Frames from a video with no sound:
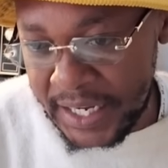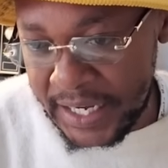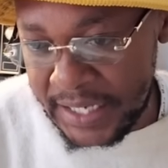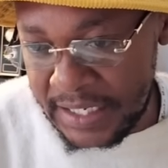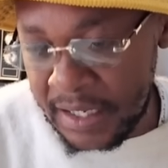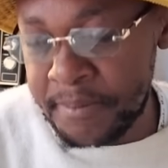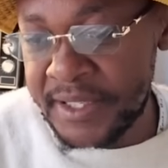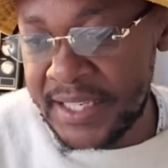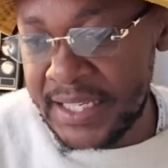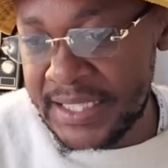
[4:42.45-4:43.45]
and
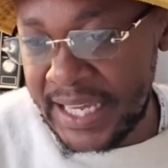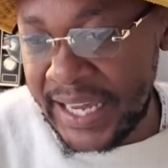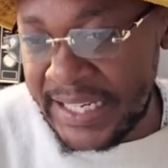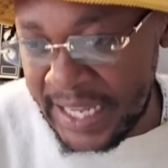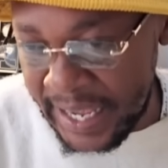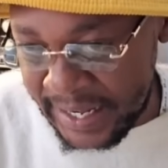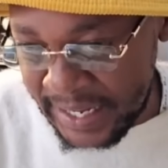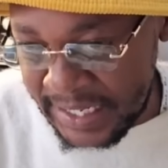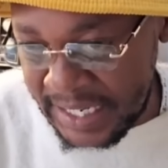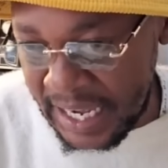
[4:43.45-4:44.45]
represents a
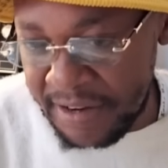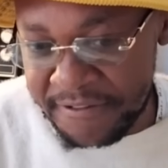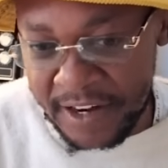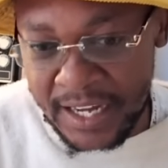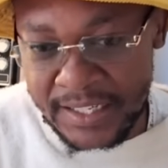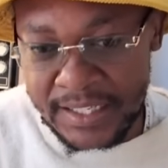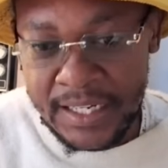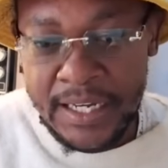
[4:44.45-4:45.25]
direct affront